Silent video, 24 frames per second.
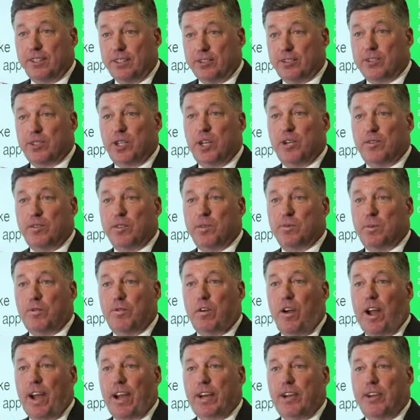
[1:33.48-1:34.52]
The service
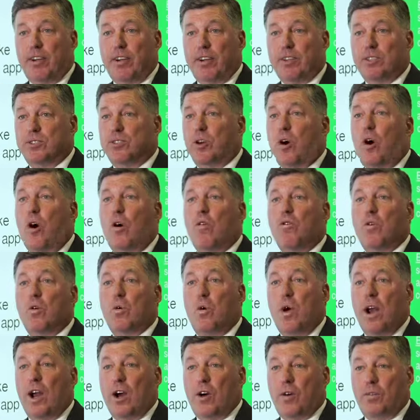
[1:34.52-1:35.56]
provider is
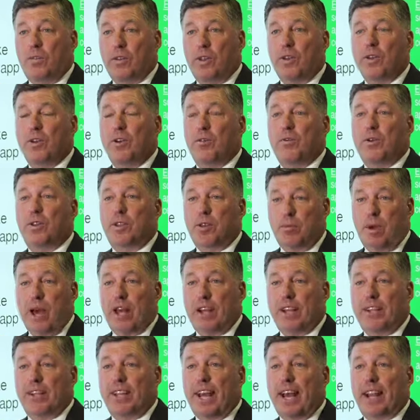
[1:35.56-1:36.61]
overwhelmed with the
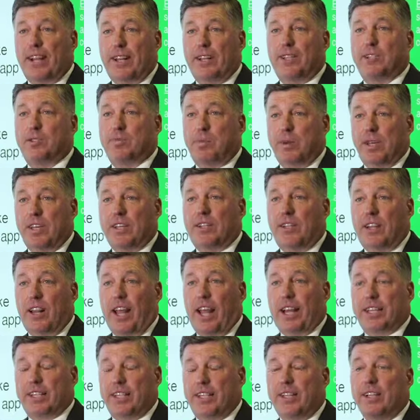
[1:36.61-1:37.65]
amount of data that's being
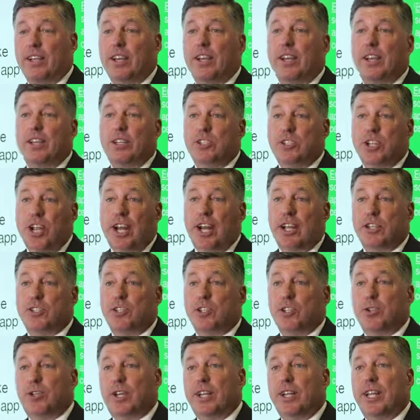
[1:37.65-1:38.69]
collected.
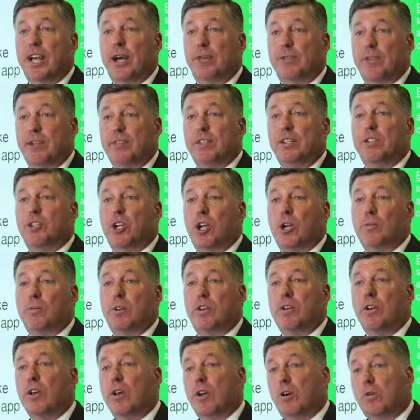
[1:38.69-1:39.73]
JDSU can help them
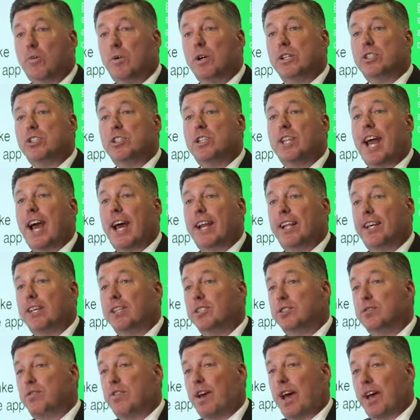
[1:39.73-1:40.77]
determine which data
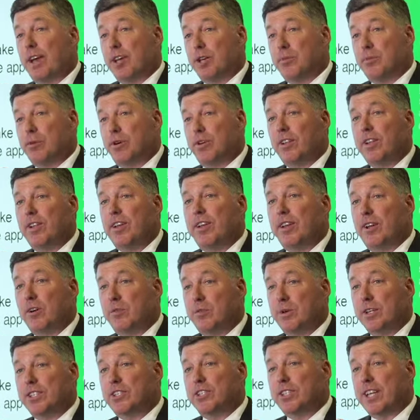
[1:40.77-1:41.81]
is valuable
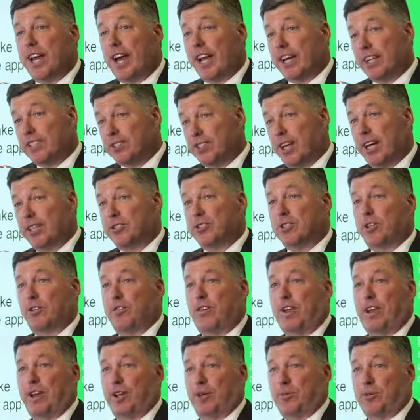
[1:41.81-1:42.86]
and which data is not so
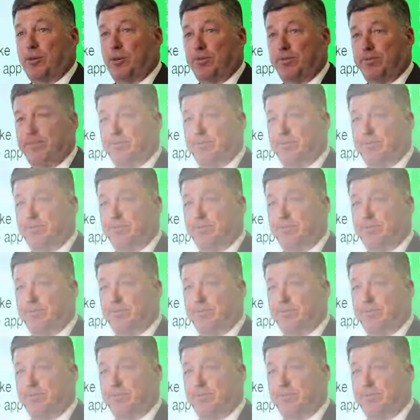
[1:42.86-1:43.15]
valuable.